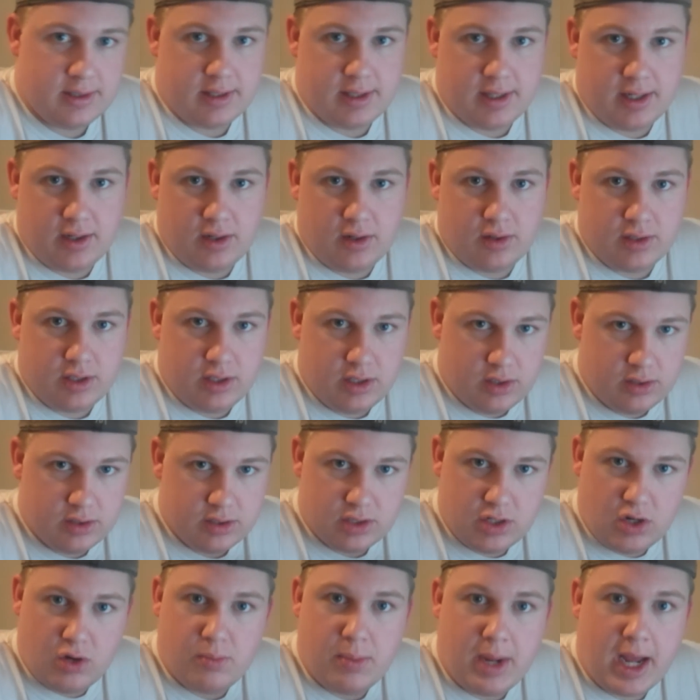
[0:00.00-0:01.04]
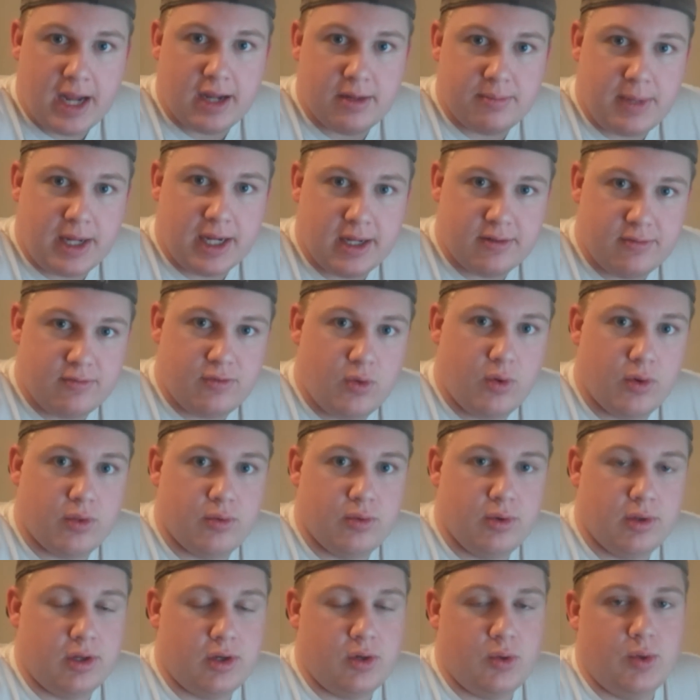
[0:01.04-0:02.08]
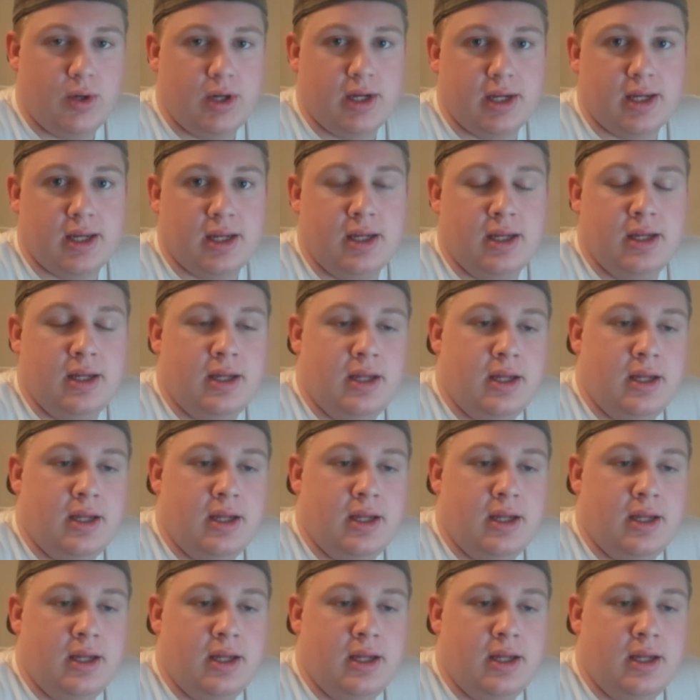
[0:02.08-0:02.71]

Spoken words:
and then I'll just go back and forth really quick.